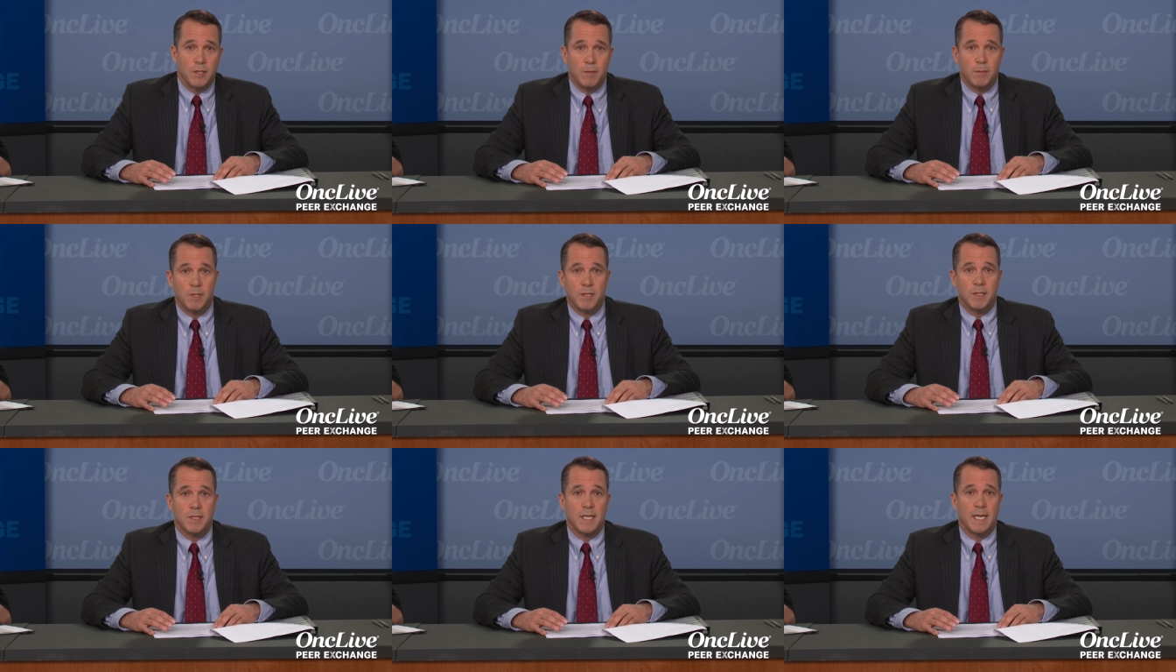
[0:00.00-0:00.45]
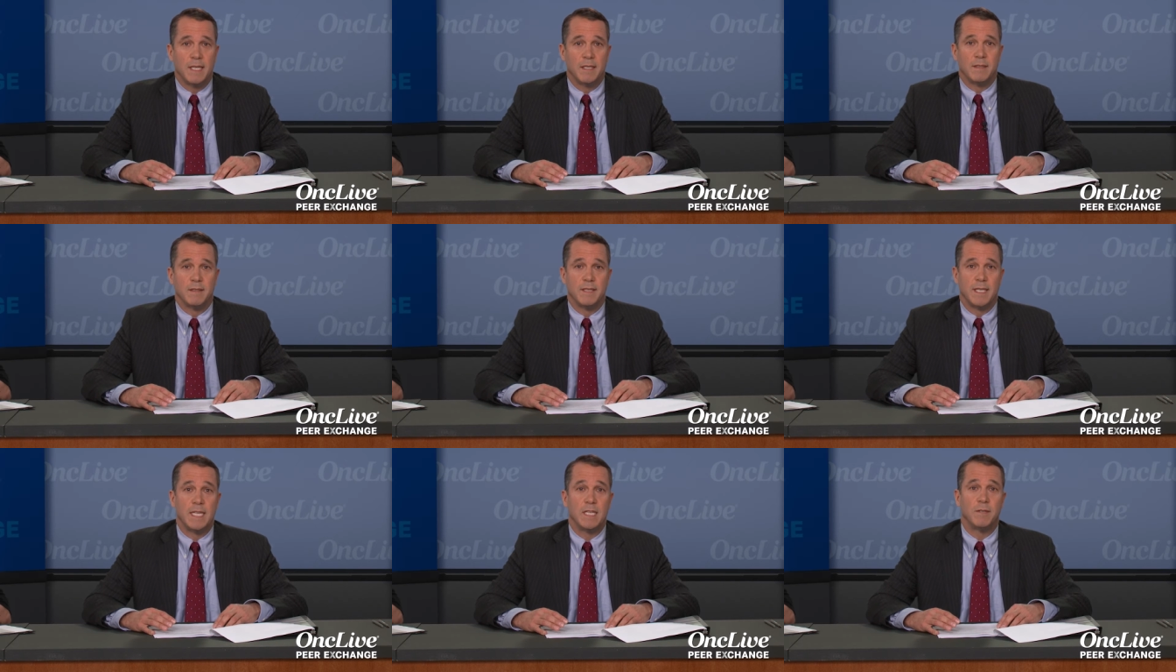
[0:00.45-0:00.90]
tumors
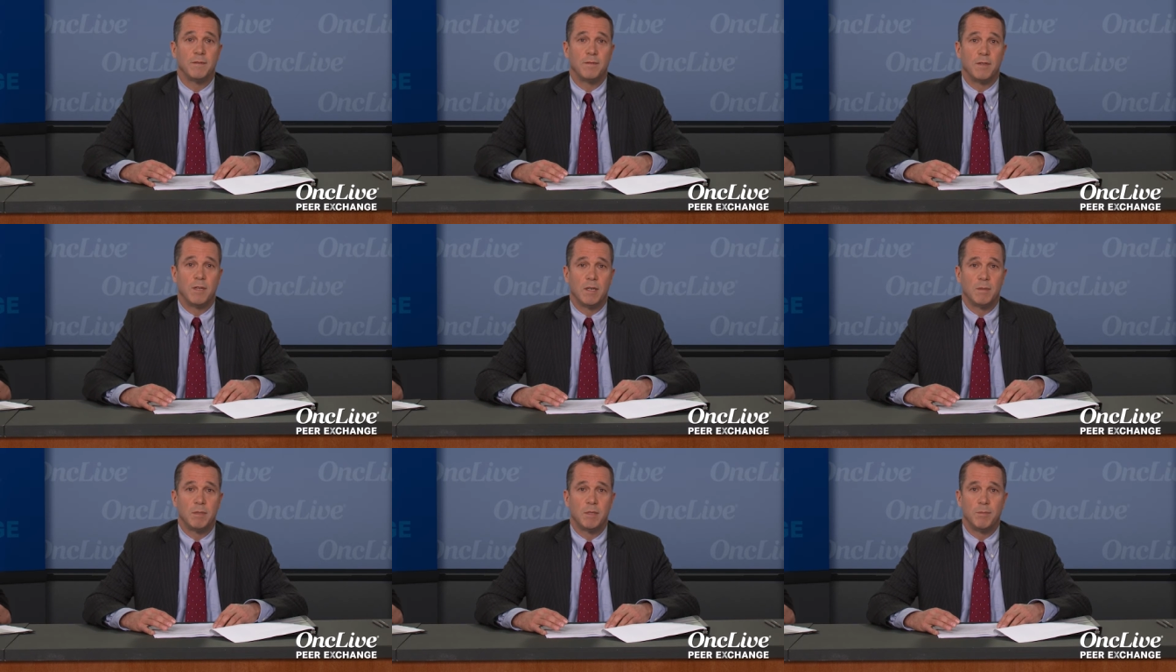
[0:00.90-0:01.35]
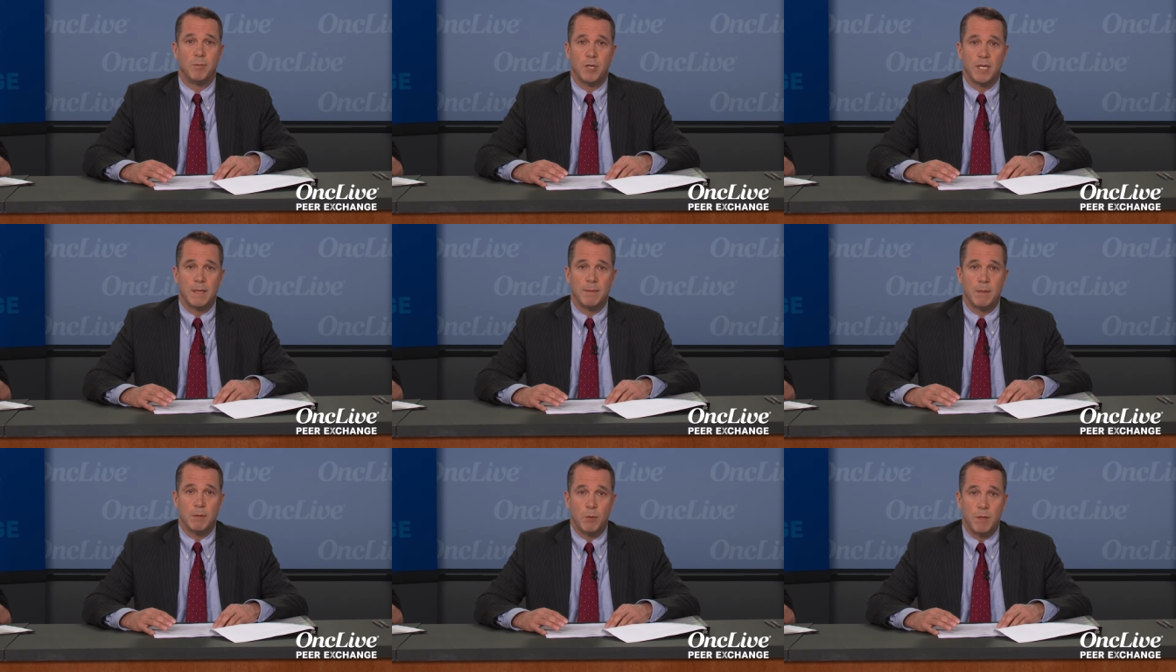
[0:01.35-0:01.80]
at Dana-Farber
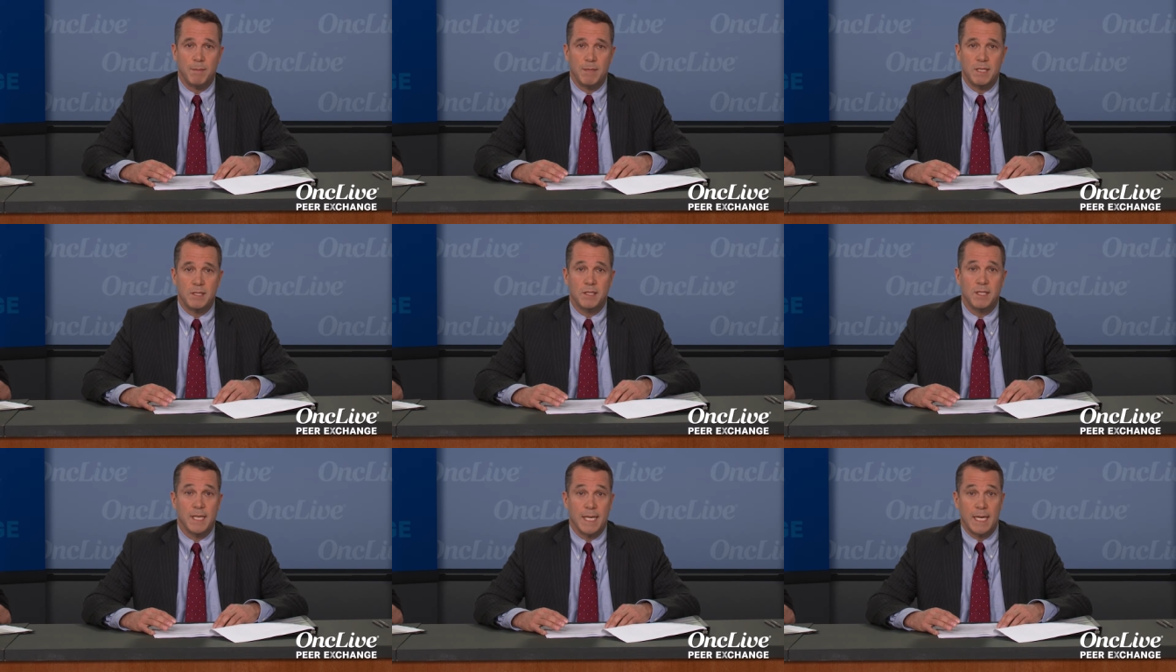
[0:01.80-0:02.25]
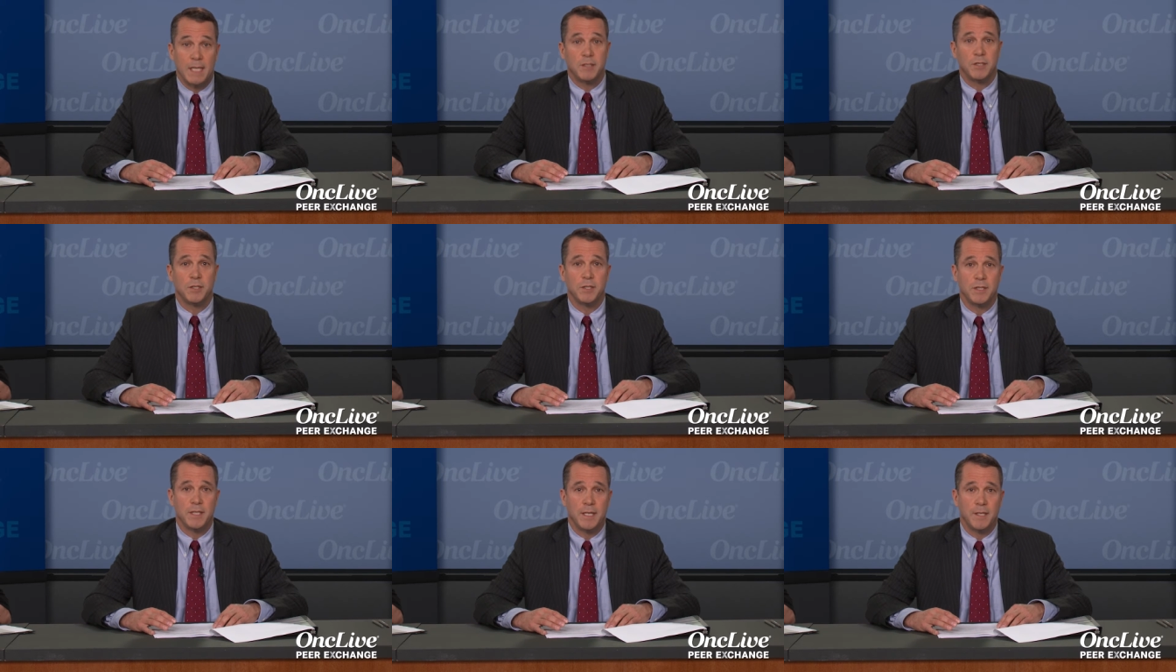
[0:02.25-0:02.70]
Brigham and Women's
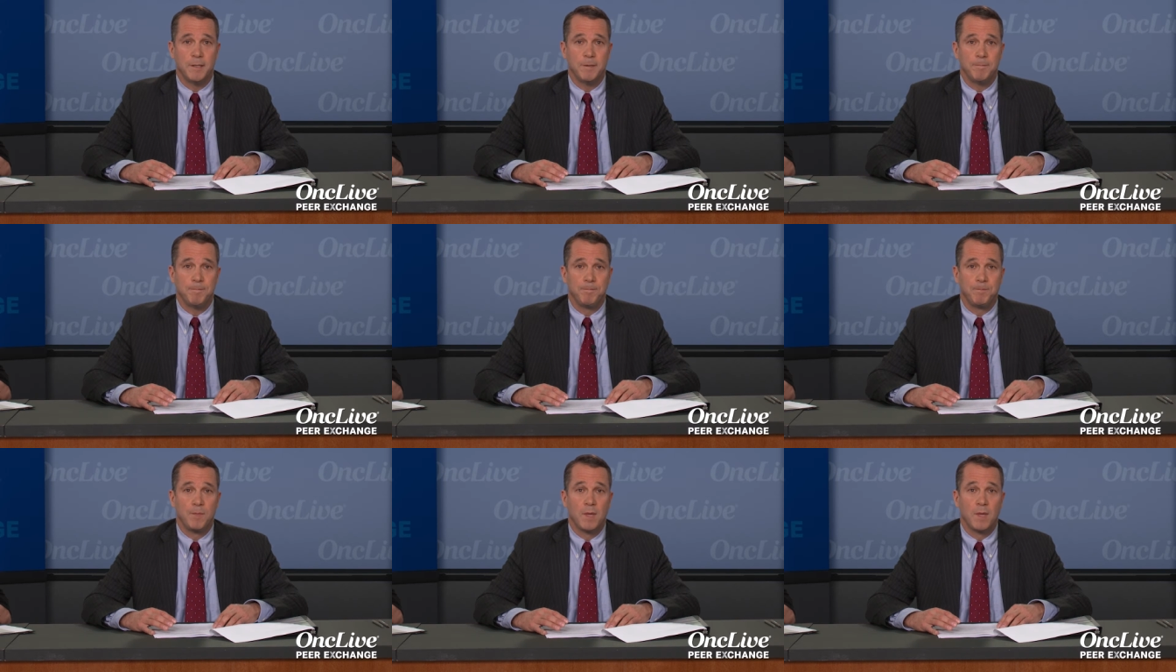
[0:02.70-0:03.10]
Cancer Center.